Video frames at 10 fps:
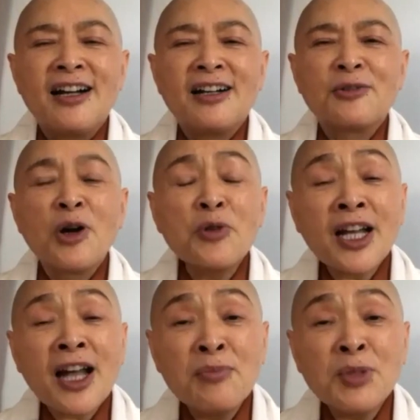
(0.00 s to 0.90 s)
when we
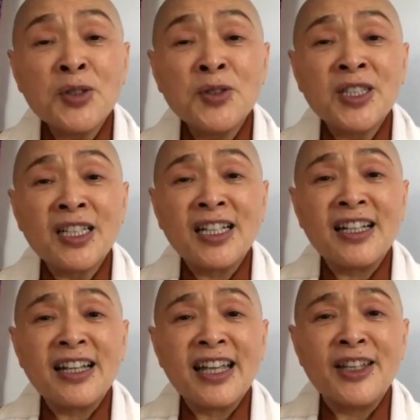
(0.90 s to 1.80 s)
come to the
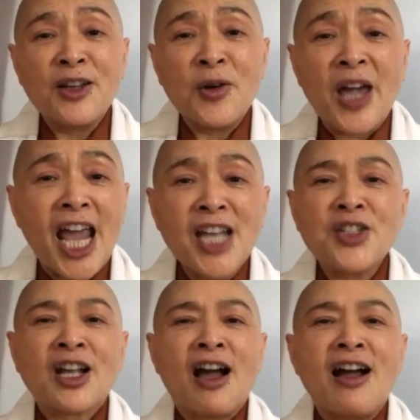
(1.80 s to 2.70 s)

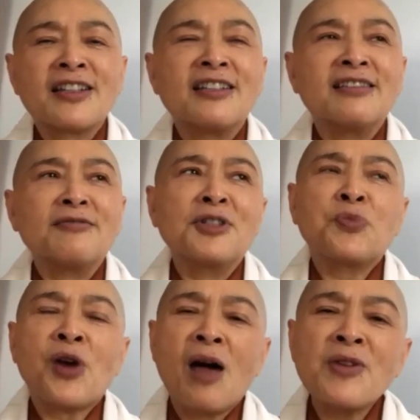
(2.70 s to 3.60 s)
age-cutting, we
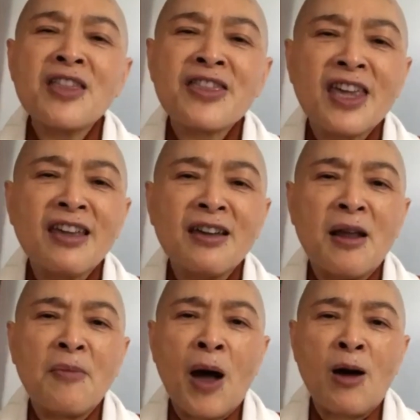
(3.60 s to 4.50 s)
probably think
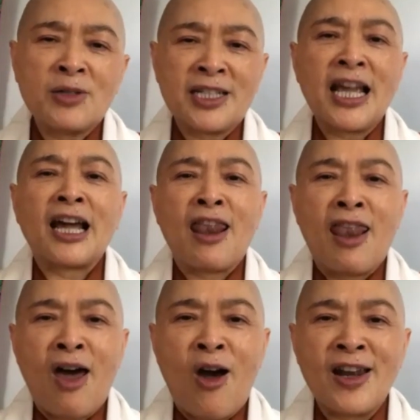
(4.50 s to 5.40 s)
about
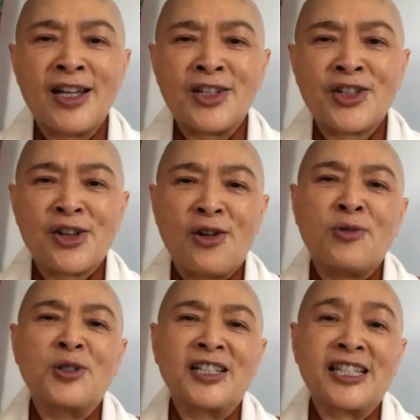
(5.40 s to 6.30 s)
technology
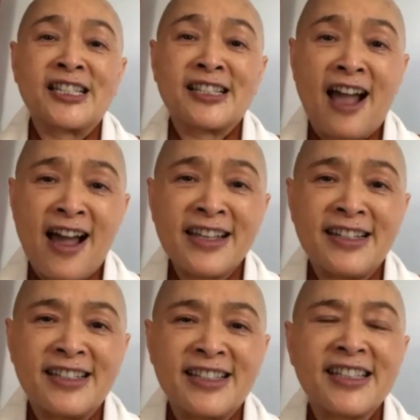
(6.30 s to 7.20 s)
or
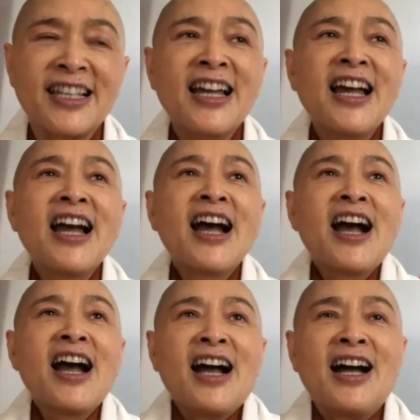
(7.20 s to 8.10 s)
science.
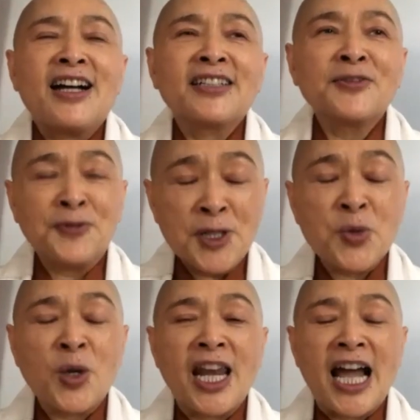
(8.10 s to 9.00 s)
The first
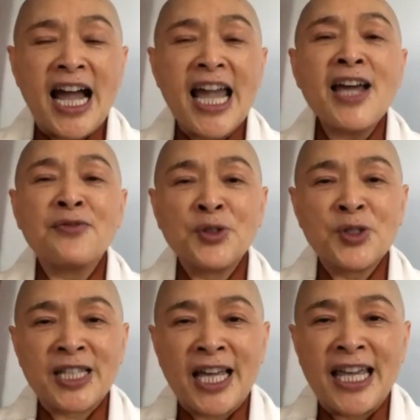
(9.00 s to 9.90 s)
one, I have to
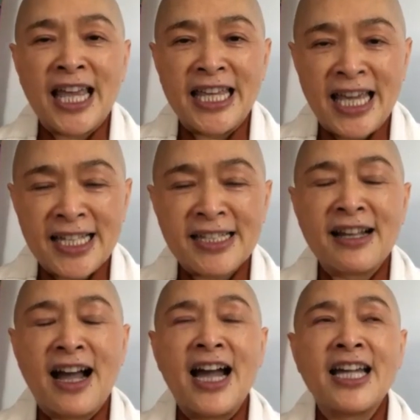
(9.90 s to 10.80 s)
say, yes,
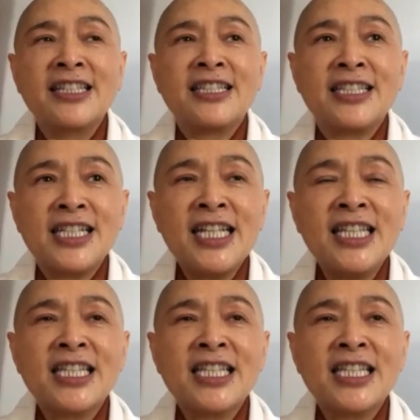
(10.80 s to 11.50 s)
I did,